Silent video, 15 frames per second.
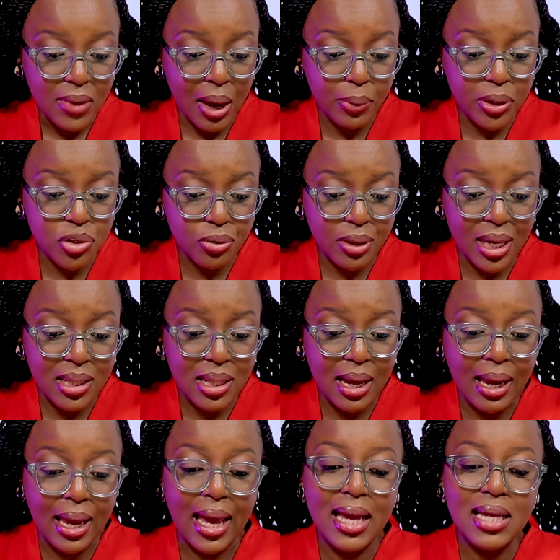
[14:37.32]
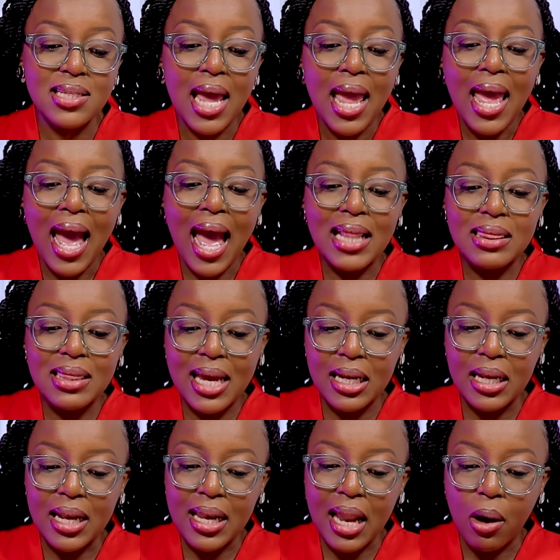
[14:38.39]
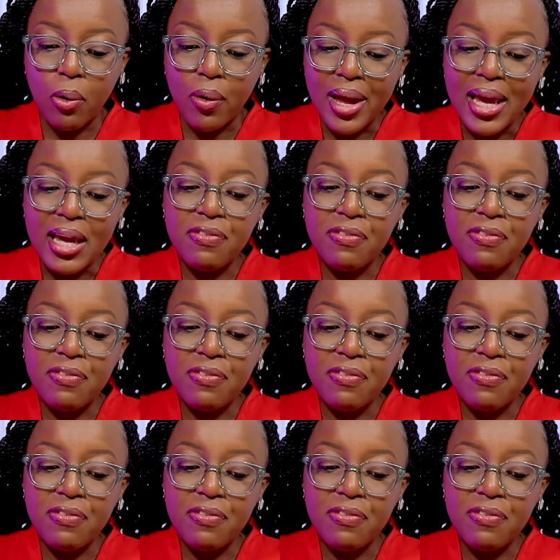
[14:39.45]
Are we together, guys? And then now,